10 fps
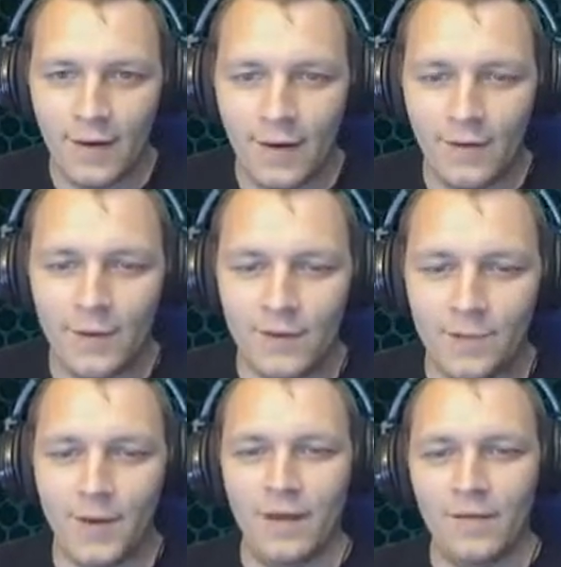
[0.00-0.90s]
Yeah, I've always
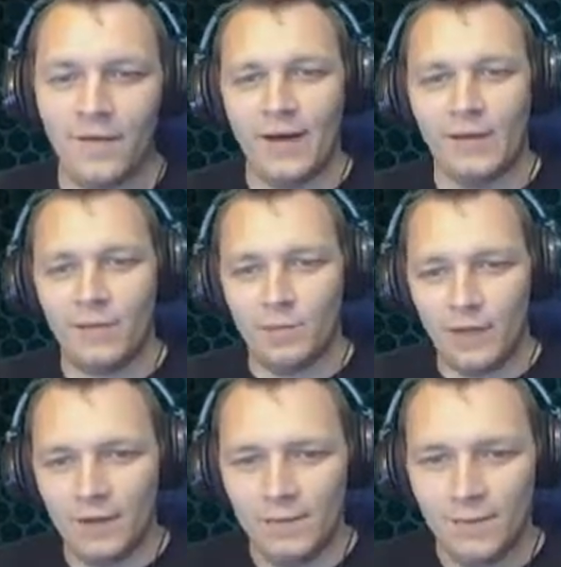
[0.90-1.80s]
been a fan of the
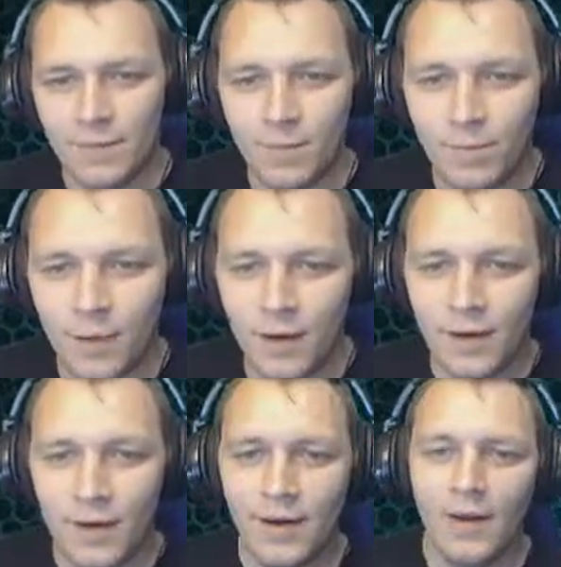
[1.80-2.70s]
beat 'em ups, but